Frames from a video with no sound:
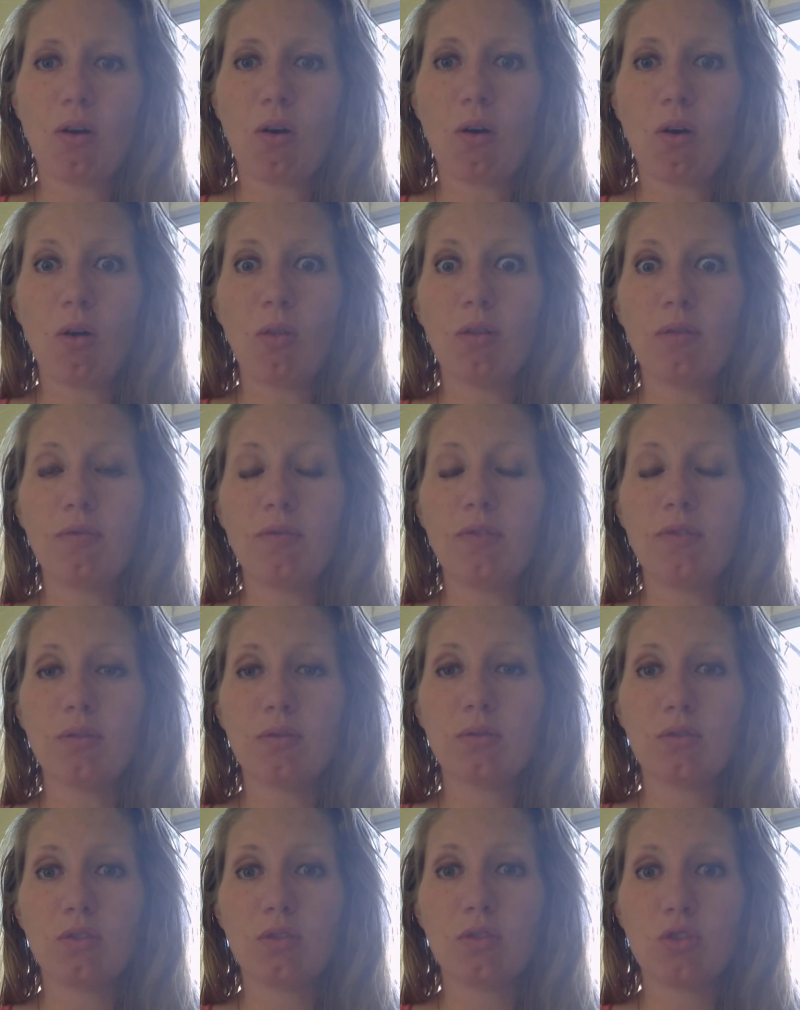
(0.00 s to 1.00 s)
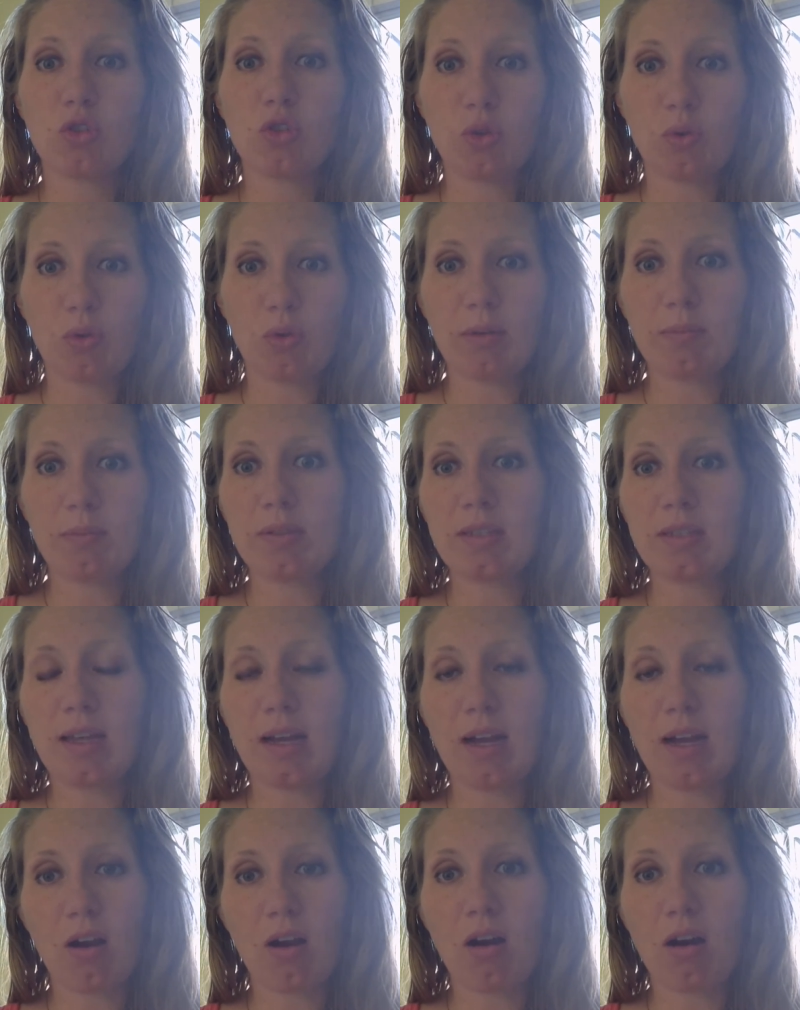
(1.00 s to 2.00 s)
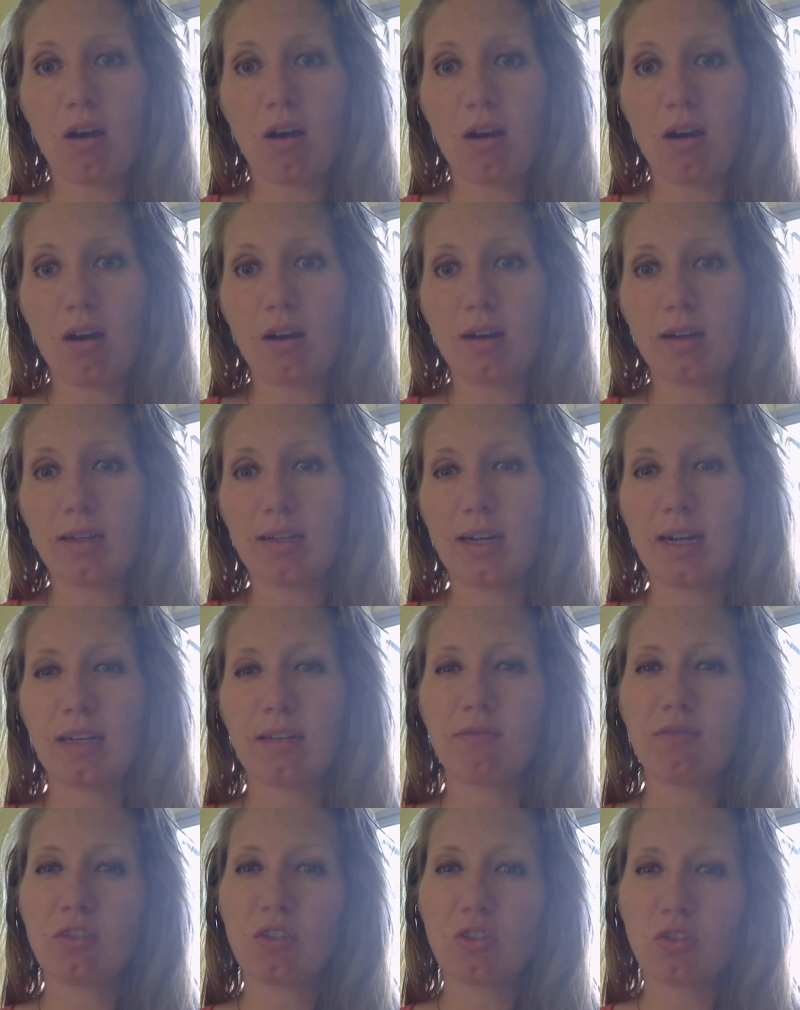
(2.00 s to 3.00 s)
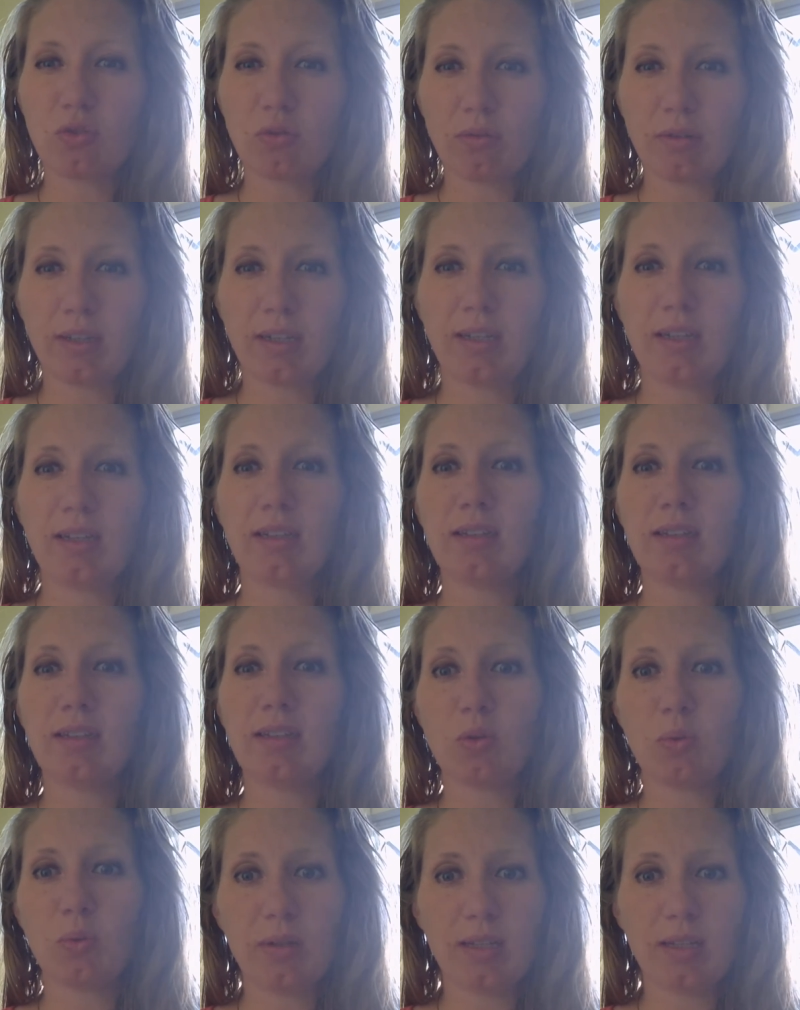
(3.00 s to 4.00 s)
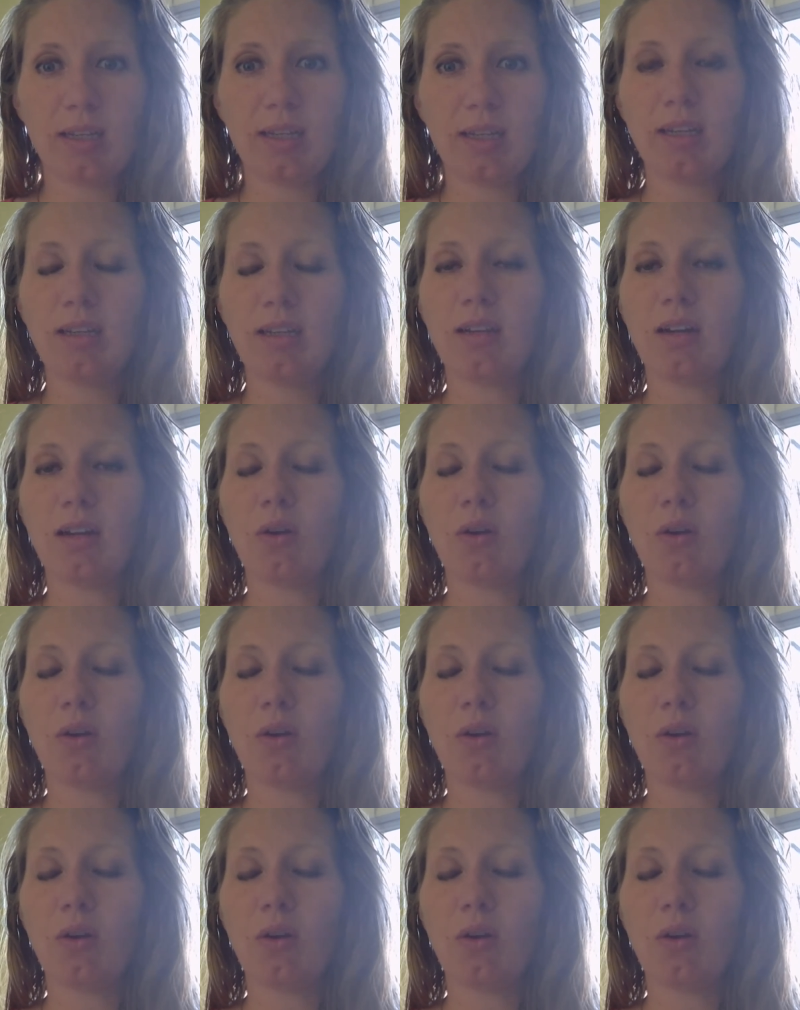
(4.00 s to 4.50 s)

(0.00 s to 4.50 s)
all of those shrubs that are kind of stringy and twiggy